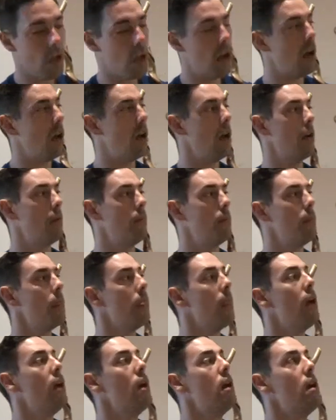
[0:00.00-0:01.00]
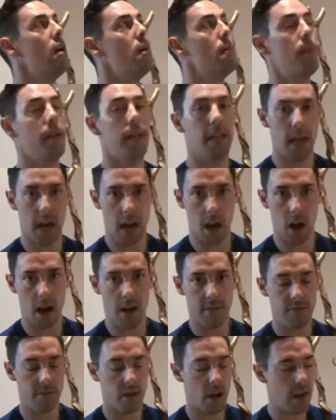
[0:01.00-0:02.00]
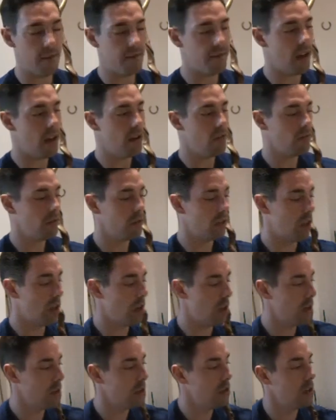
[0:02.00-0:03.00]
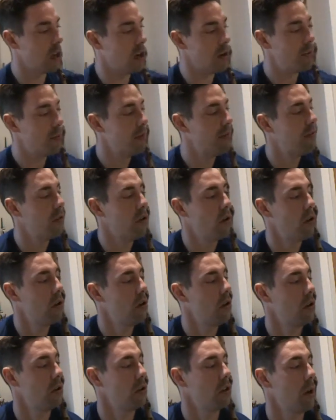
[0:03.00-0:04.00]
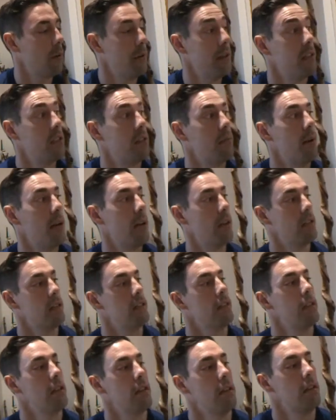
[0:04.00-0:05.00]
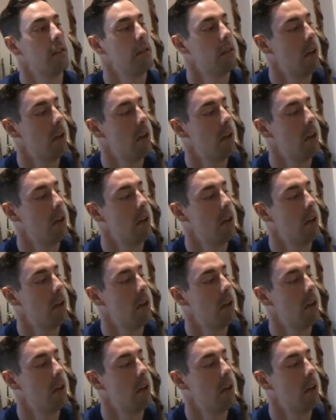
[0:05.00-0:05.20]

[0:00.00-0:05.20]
But yeah, I found that, you know, before going to Mercian,